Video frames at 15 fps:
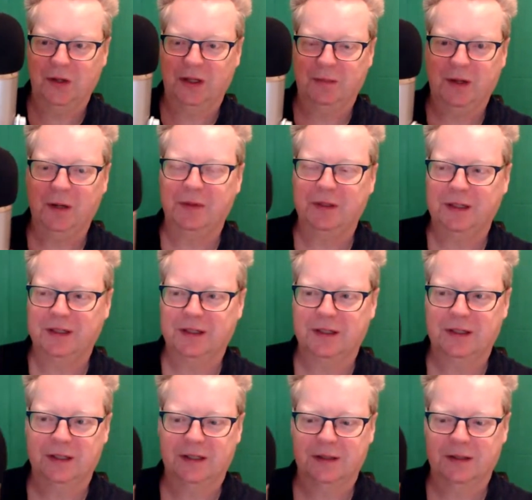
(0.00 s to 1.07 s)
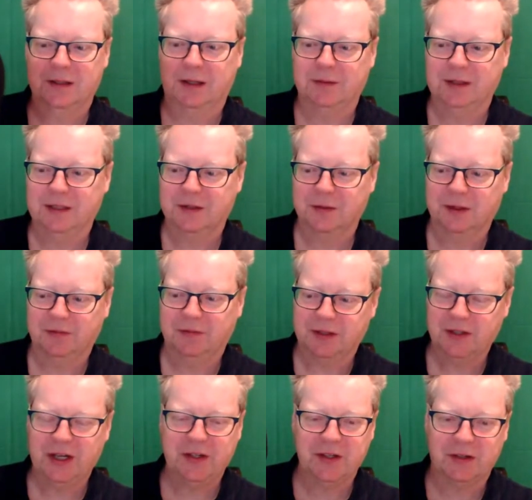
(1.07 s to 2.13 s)
So at the moment, this uh, this if
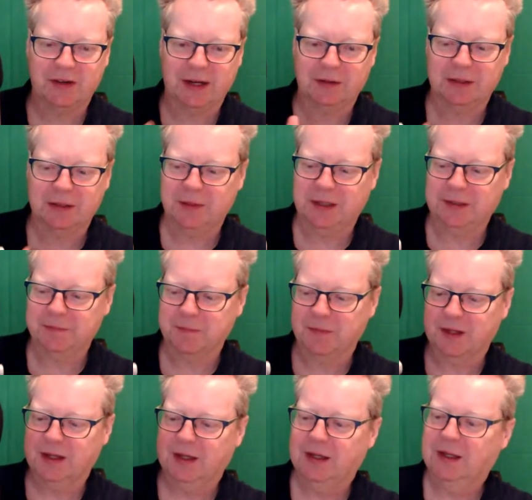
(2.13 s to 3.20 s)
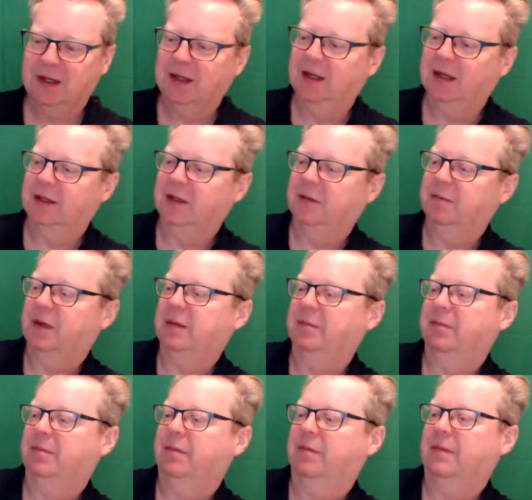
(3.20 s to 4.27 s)
I change it around, it might uh, it
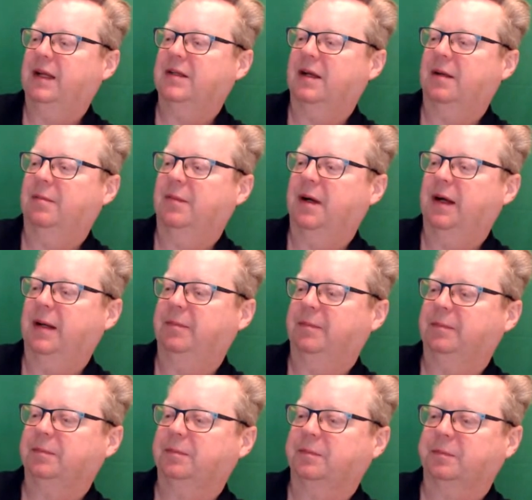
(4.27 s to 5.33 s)
might mess up my